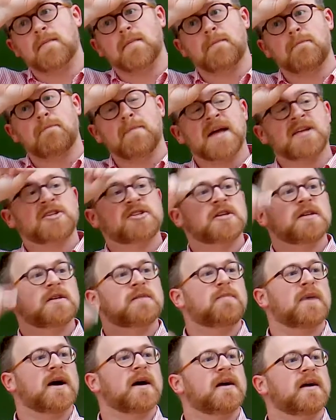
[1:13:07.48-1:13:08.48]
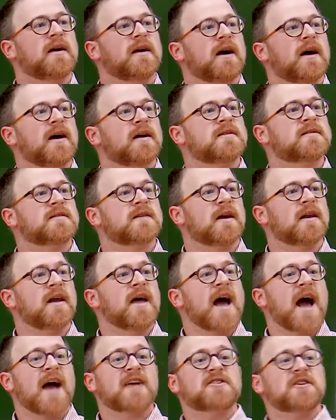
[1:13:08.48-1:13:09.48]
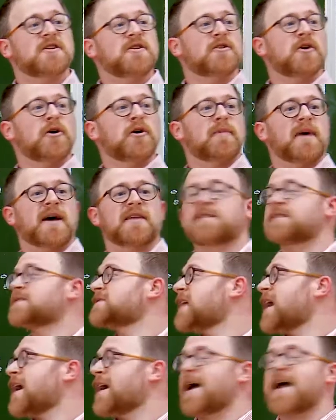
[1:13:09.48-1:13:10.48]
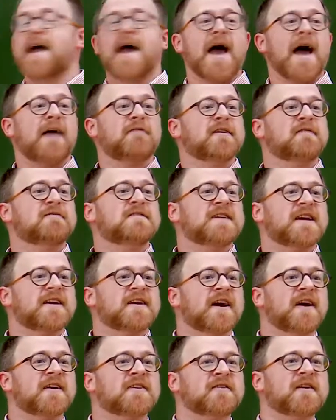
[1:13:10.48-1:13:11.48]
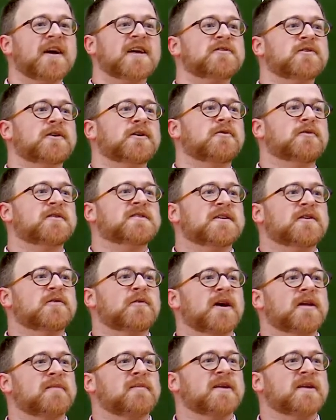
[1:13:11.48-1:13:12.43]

mentioned by Einstein. Actually, you know about this. Have you ever taken an undergraduate course in quantum